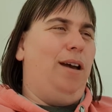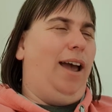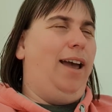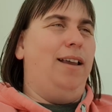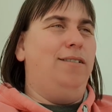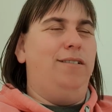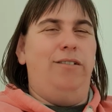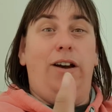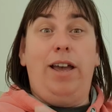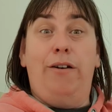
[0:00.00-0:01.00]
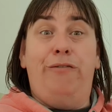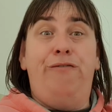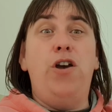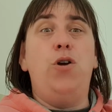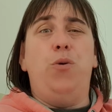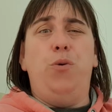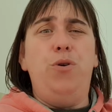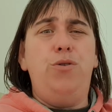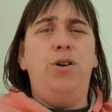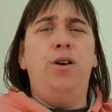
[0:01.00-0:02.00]
and like a
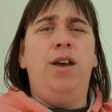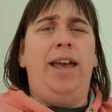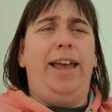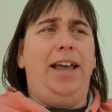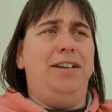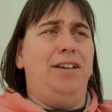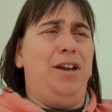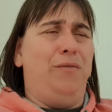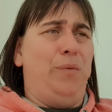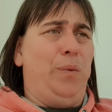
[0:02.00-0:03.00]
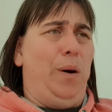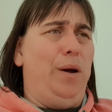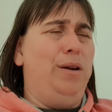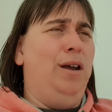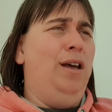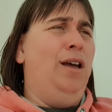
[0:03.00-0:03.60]
food is another one.